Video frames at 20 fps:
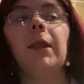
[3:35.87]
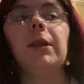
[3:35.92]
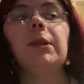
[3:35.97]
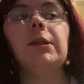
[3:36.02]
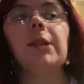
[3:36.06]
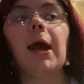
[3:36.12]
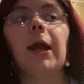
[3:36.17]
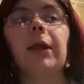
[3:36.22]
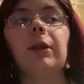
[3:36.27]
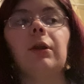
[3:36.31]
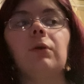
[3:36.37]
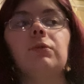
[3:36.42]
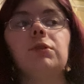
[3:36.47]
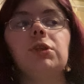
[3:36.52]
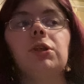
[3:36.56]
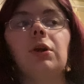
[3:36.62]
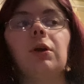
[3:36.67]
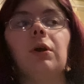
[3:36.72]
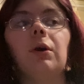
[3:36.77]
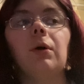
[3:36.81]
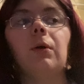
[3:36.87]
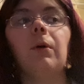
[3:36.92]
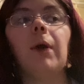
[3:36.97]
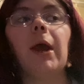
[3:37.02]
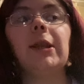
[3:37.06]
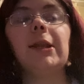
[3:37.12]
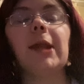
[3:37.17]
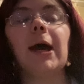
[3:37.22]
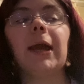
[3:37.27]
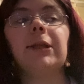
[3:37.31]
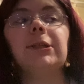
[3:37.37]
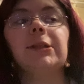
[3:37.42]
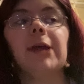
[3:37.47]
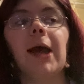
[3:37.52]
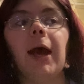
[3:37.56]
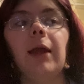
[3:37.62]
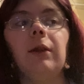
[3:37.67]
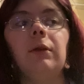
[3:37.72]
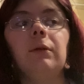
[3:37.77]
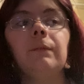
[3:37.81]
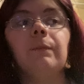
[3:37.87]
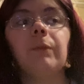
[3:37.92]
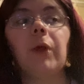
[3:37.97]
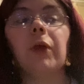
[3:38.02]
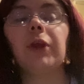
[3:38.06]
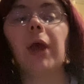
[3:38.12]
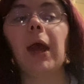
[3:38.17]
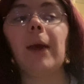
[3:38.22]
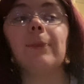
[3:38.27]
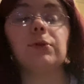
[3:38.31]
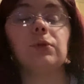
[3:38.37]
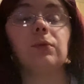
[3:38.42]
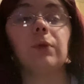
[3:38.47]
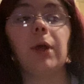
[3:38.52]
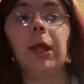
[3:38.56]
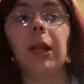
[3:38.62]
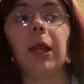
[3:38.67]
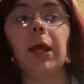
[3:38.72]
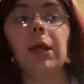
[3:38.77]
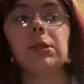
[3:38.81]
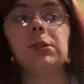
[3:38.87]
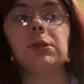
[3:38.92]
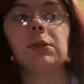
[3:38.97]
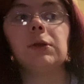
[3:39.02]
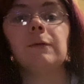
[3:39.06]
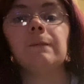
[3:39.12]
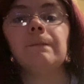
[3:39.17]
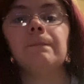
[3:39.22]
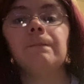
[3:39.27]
9:02 and 9:10 at the absolute latest.